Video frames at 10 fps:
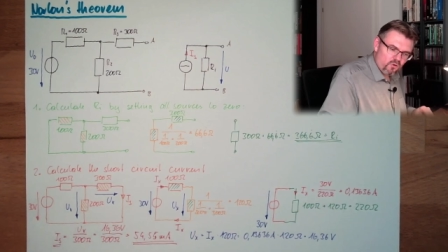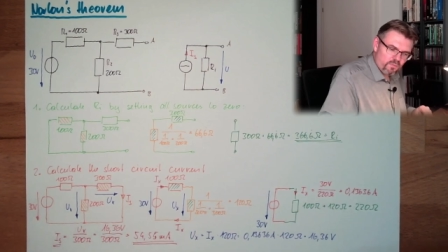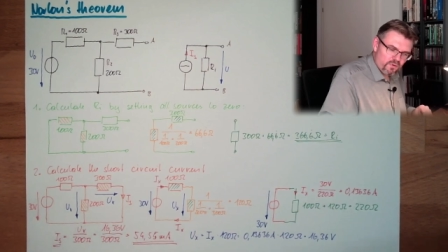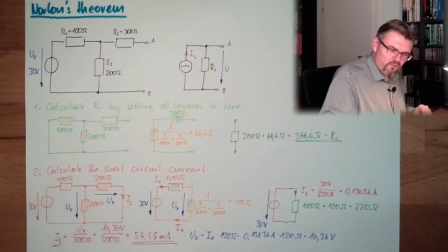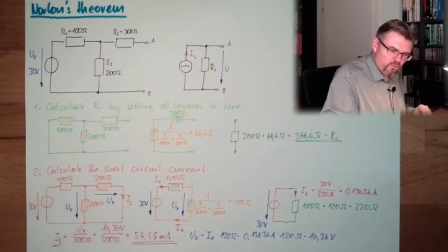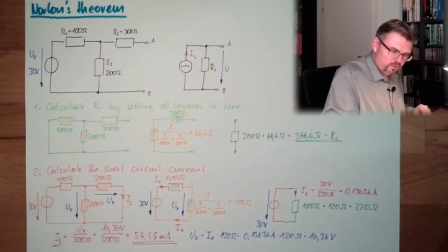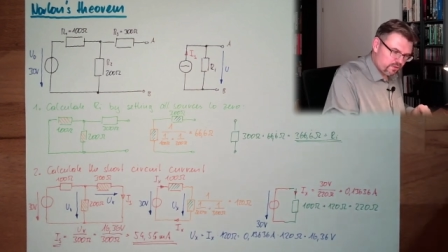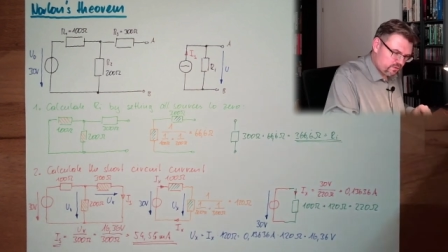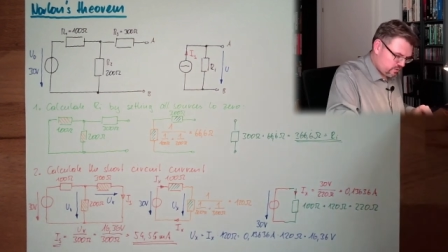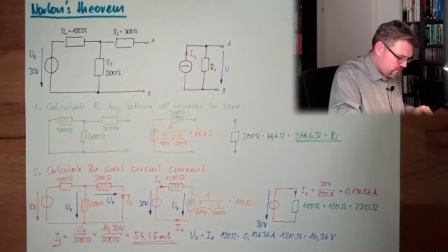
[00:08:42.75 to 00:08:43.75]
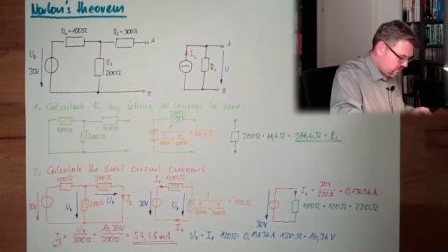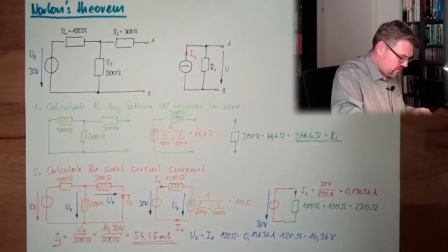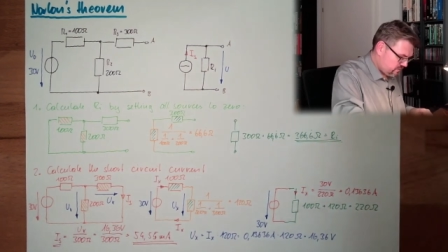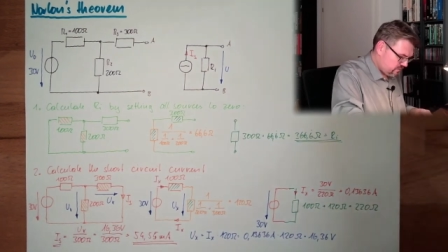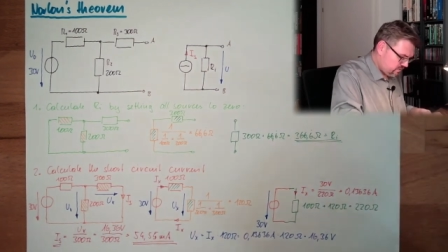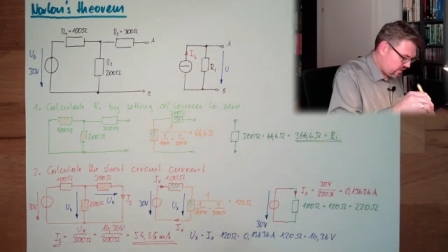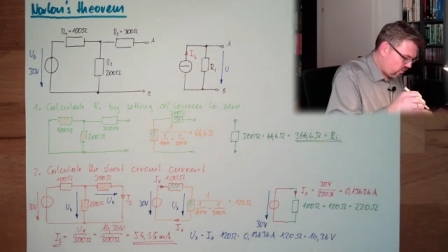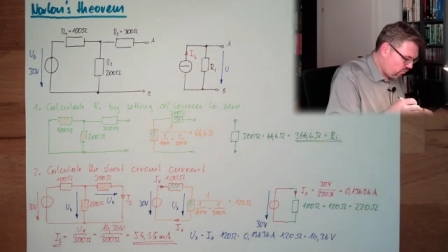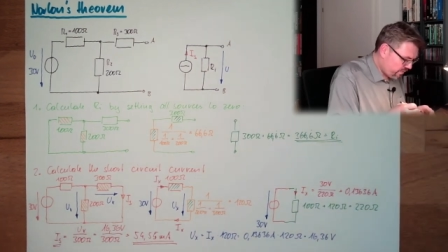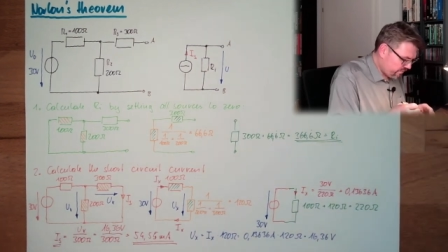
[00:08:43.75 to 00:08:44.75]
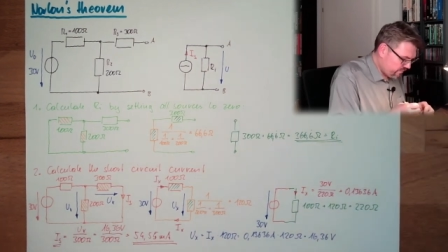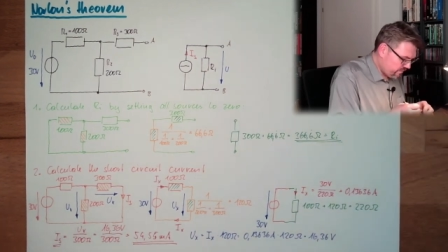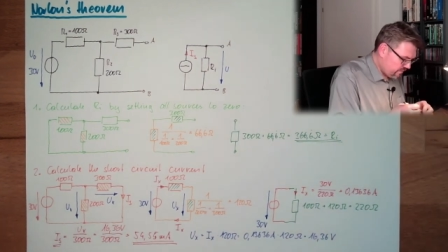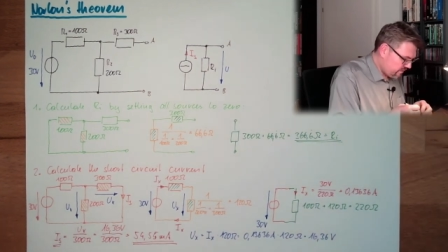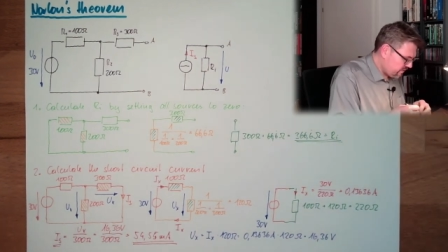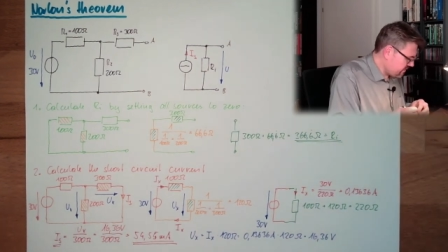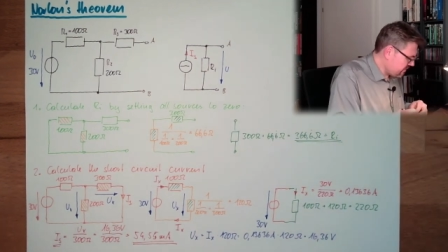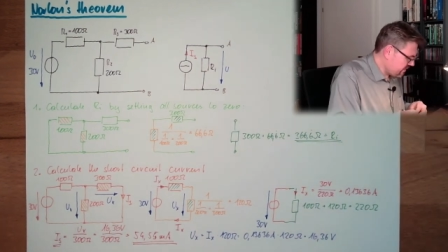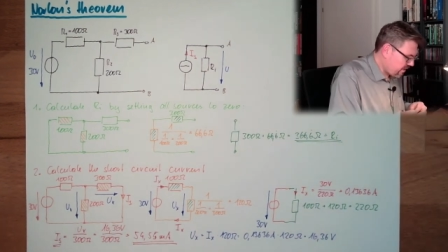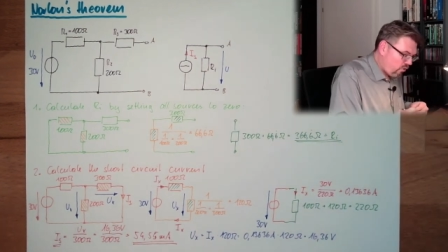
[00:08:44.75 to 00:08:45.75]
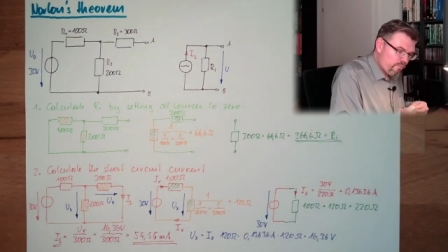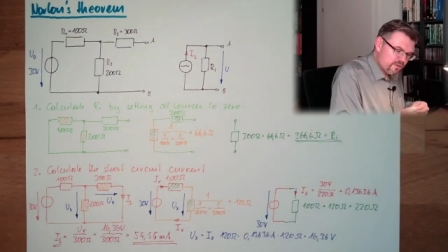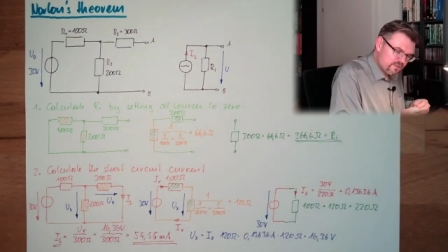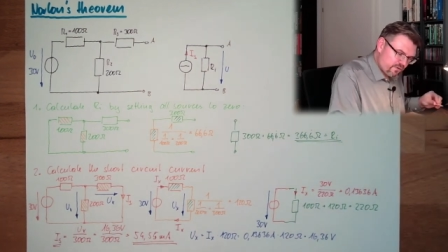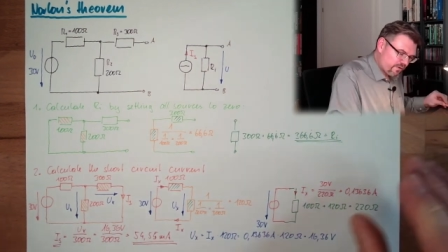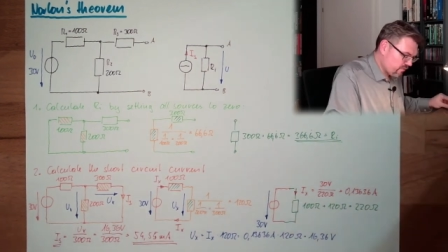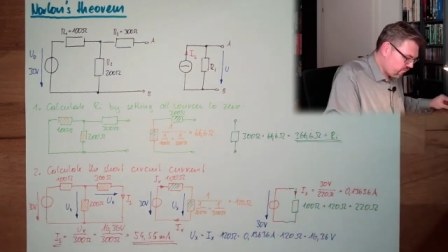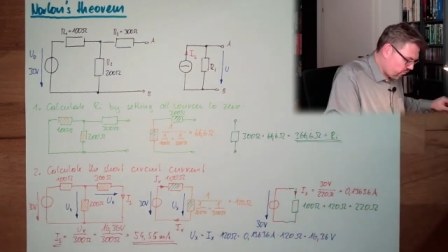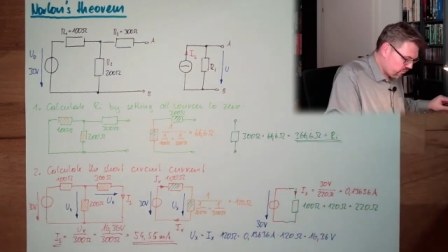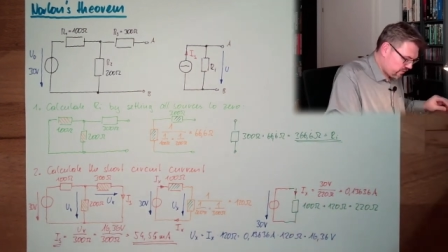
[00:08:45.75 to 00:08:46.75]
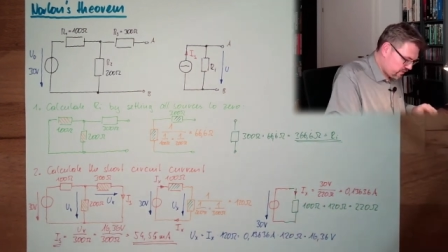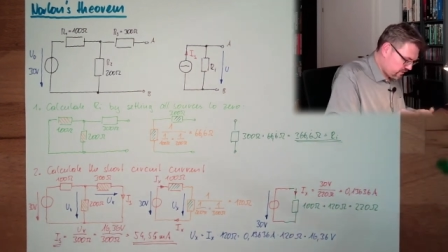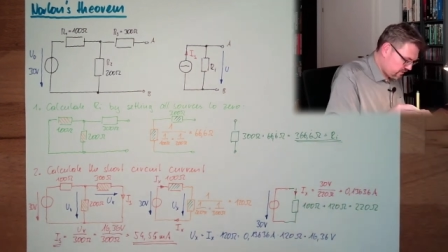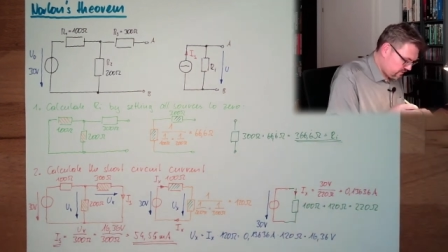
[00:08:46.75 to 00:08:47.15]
open voltage, the open, the open circuit voltage.